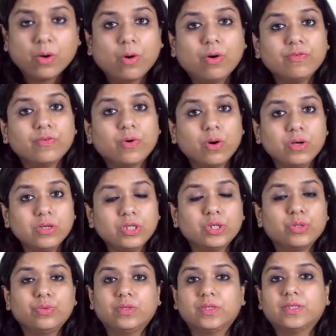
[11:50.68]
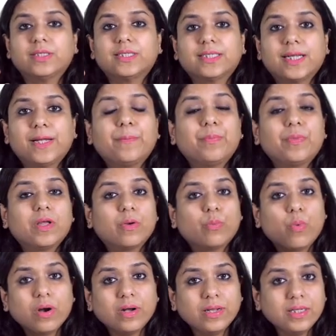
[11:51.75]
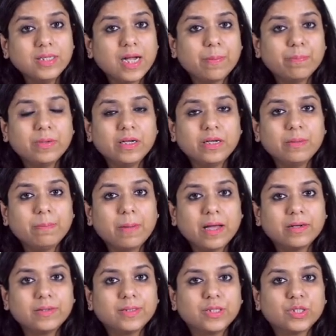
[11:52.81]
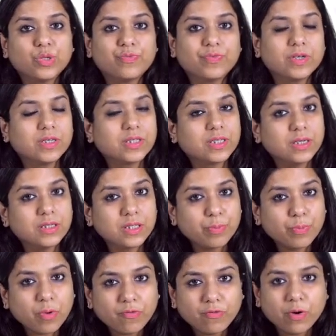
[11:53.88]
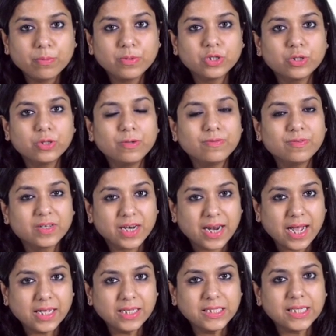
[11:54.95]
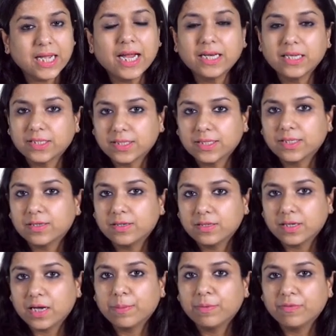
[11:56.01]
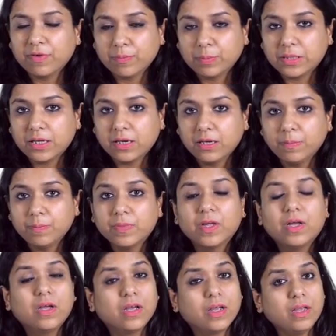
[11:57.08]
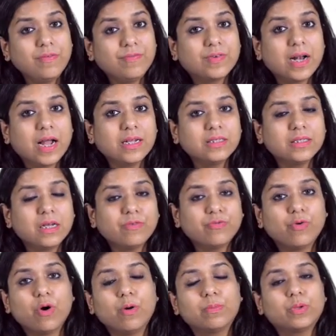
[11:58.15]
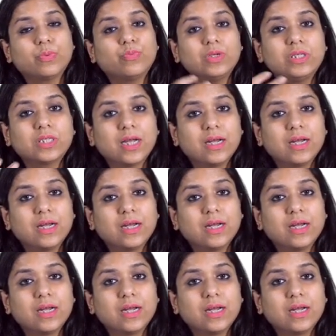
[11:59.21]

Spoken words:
Of course, students, see what is happening in Barrett's esophagus. There is a formation of glands and intestinal type of epithelium. If glands are formed, which